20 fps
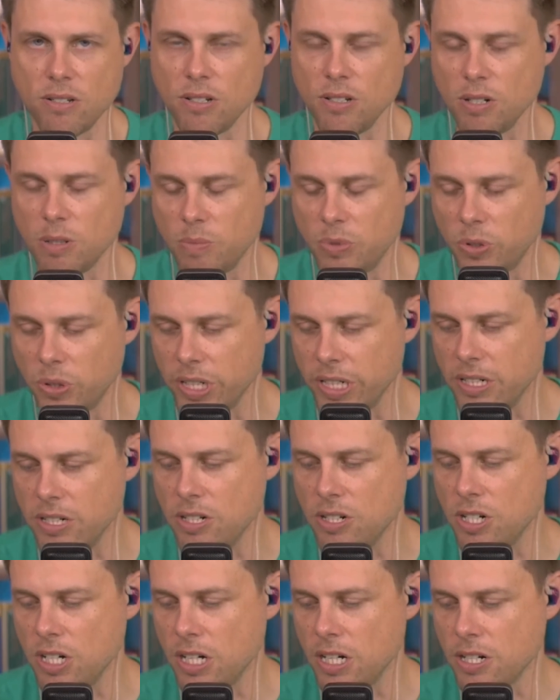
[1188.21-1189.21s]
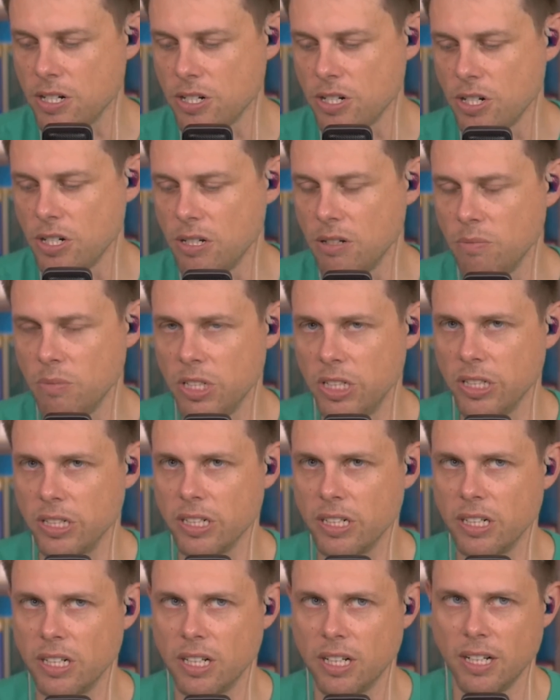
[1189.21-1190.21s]
To your point, Josh and
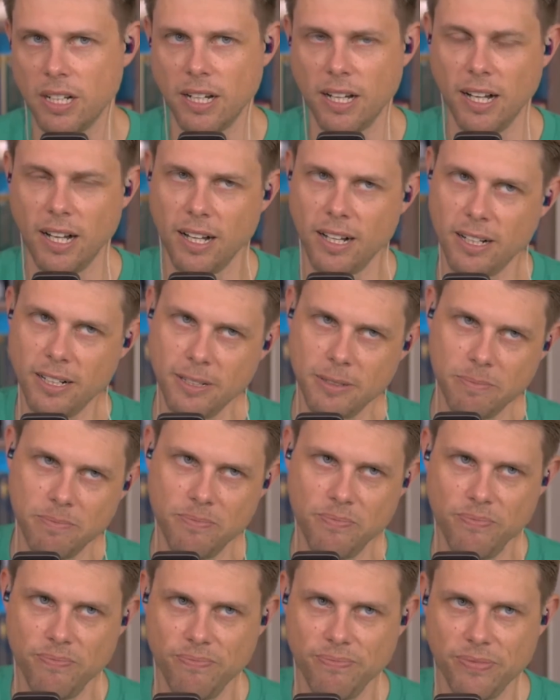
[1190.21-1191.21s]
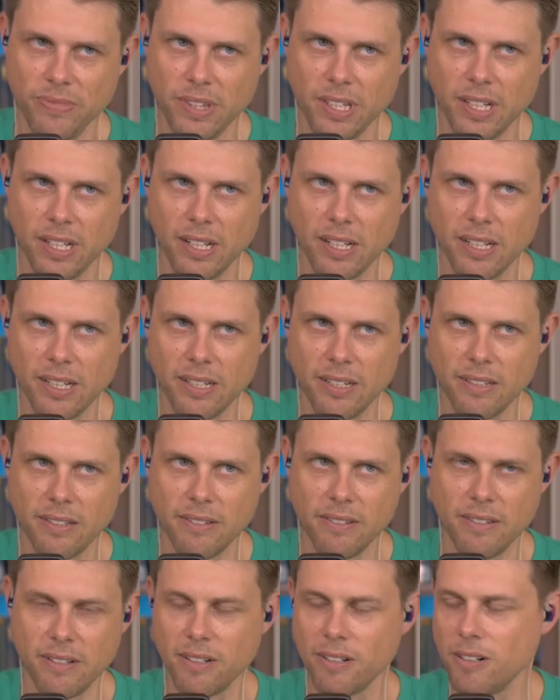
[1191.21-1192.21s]
Miller. Um,
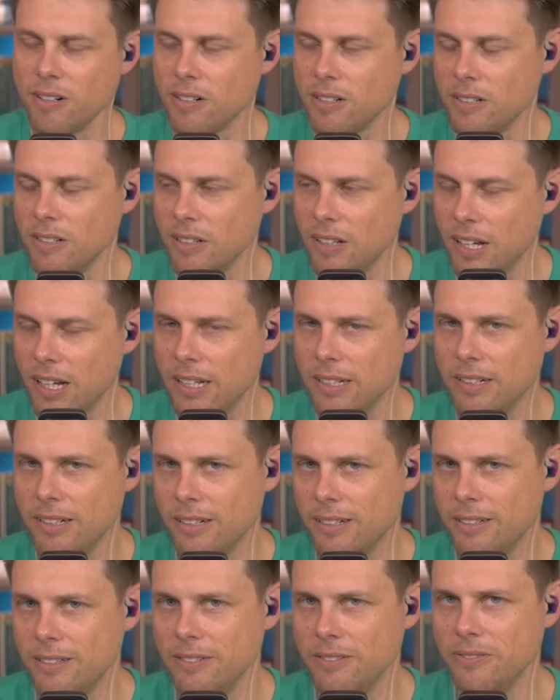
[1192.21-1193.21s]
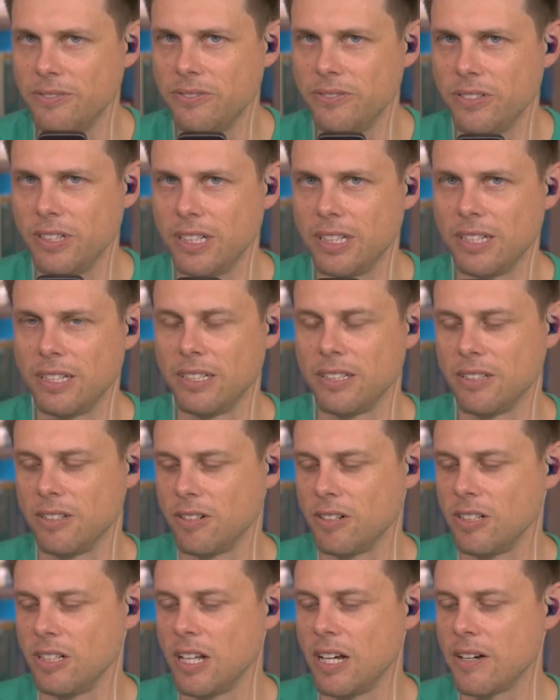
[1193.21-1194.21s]
there are a lot of uh, there
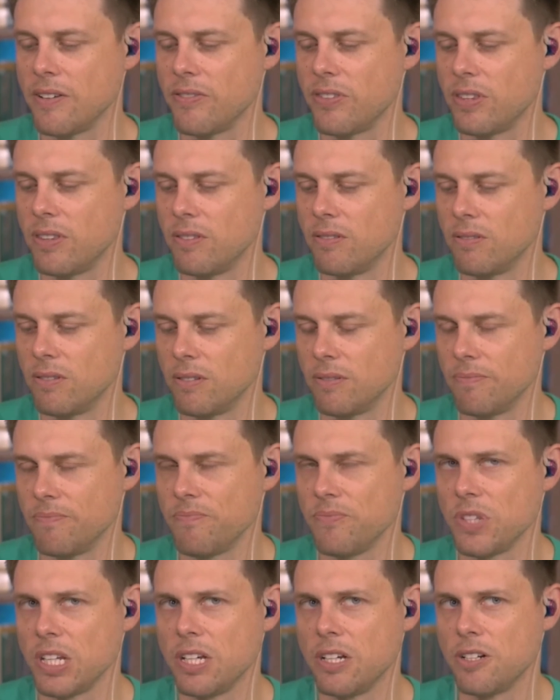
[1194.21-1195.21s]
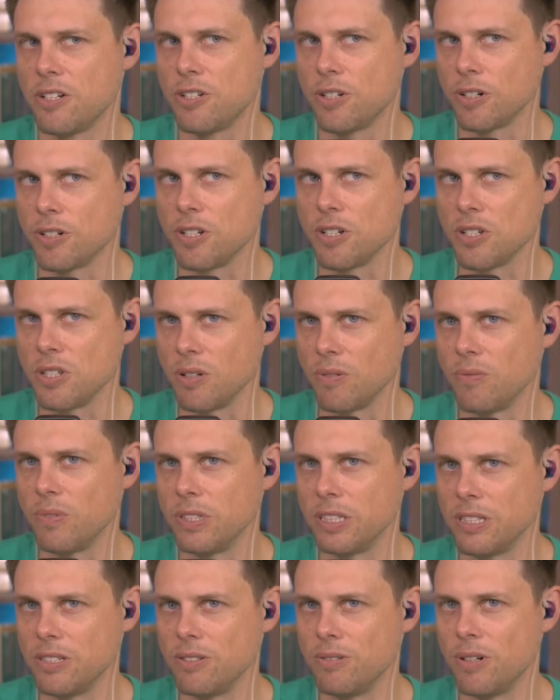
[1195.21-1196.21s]
are a lot of churches that
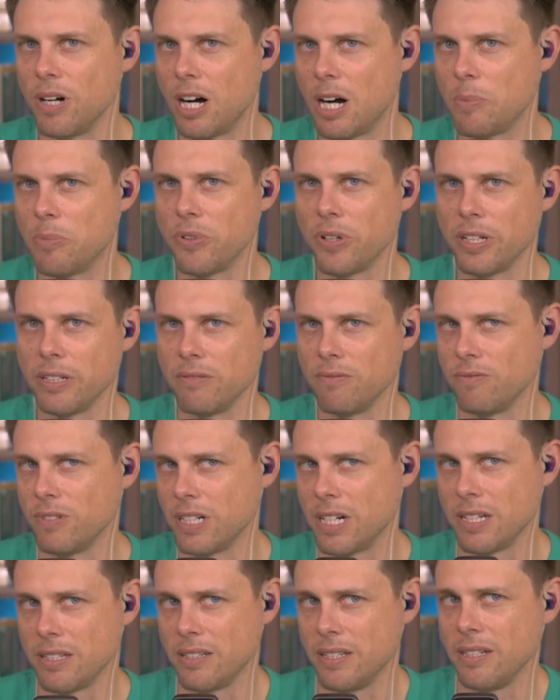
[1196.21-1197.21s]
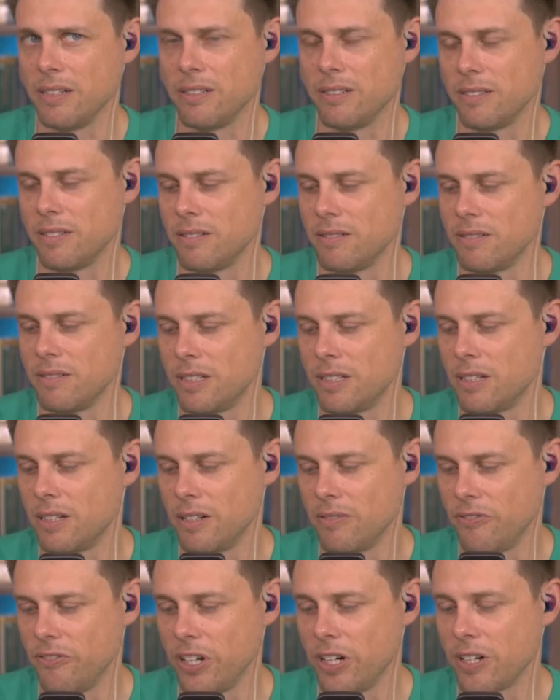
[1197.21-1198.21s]
really do operate in what I think
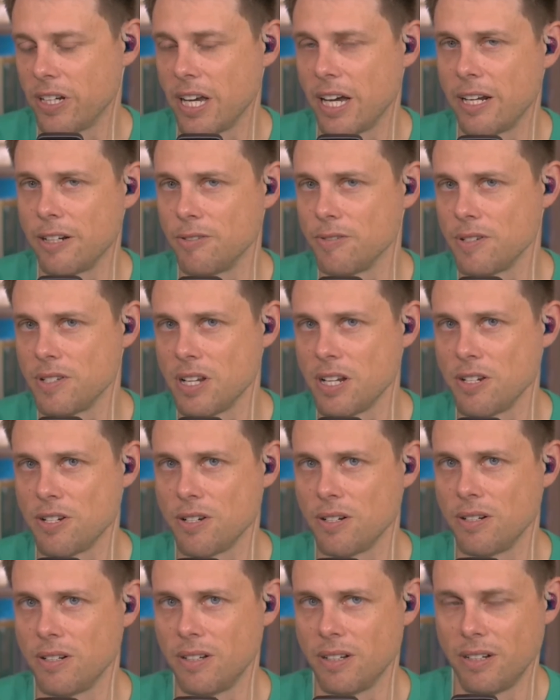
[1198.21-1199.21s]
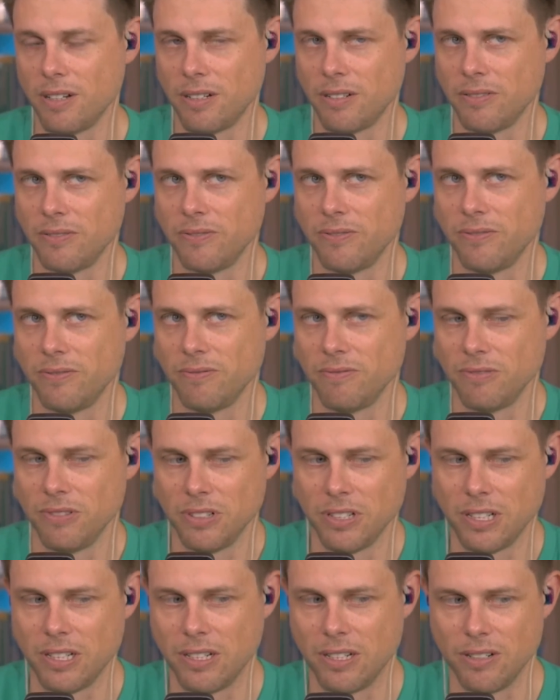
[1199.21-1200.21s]
a fair categorization of
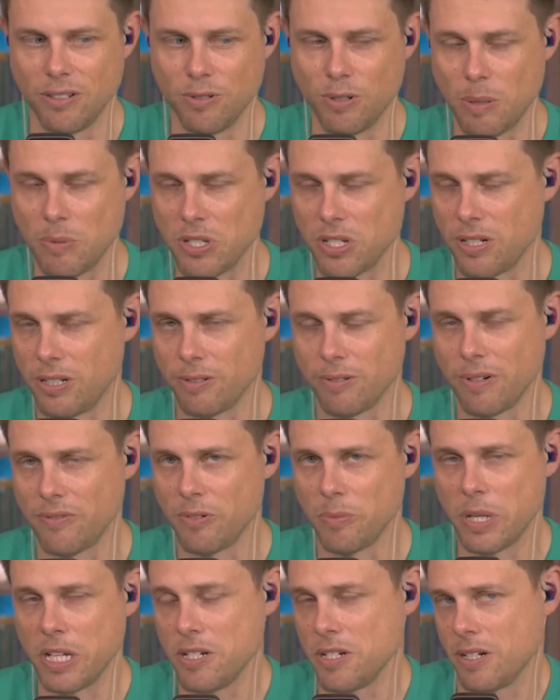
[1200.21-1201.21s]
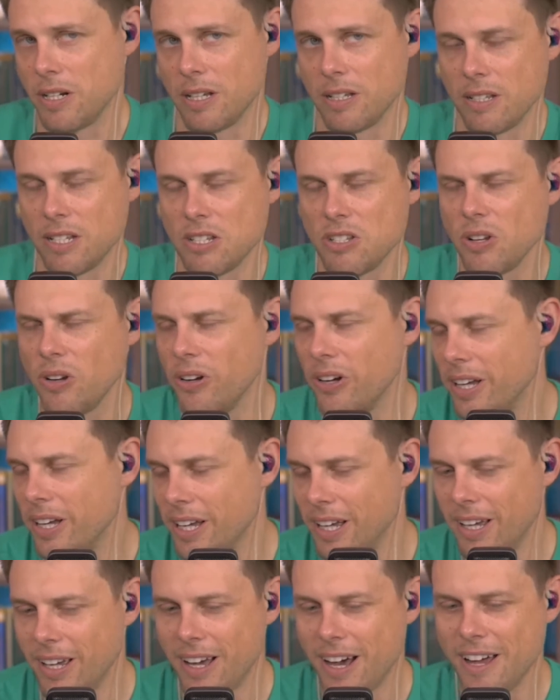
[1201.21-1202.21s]
and New Apostolic Reformation. I, so
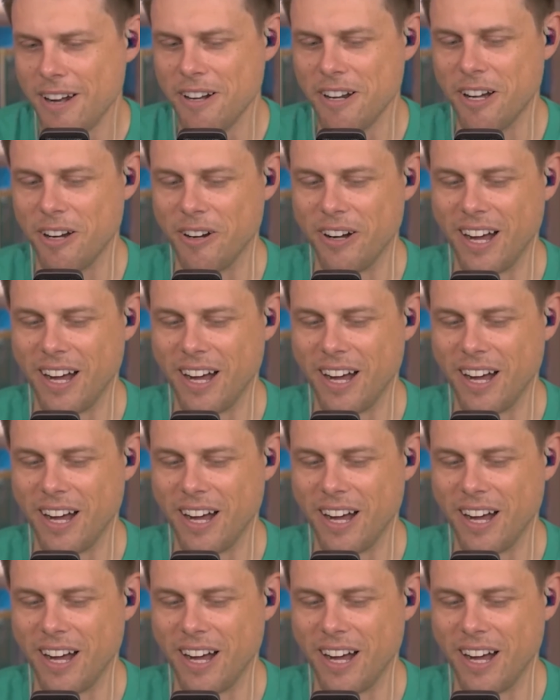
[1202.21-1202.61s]
I don't know.